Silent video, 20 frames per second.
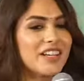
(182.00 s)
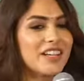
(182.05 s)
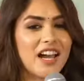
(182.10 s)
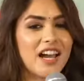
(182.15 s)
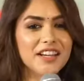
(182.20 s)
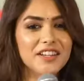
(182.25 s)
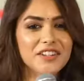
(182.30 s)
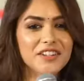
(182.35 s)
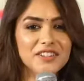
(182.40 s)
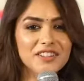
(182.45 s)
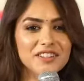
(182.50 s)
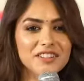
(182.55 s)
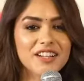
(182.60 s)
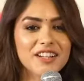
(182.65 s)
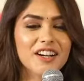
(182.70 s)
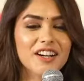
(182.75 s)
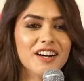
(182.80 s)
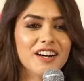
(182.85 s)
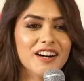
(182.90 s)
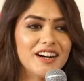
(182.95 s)
we kind of
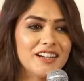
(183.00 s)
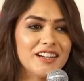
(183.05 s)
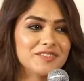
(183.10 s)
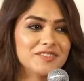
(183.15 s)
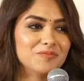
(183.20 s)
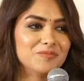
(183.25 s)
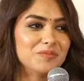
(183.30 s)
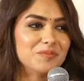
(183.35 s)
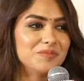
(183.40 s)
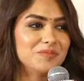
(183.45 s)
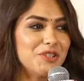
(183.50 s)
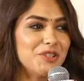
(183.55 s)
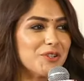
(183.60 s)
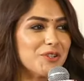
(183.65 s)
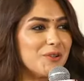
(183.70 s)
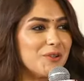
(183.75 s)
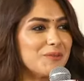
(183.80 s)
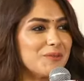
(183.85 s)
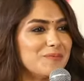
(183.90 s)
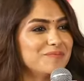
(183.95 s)
uh, you
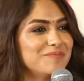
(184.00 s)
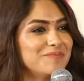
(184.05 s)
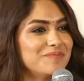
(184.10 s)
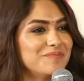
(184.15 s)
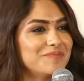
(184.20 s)
know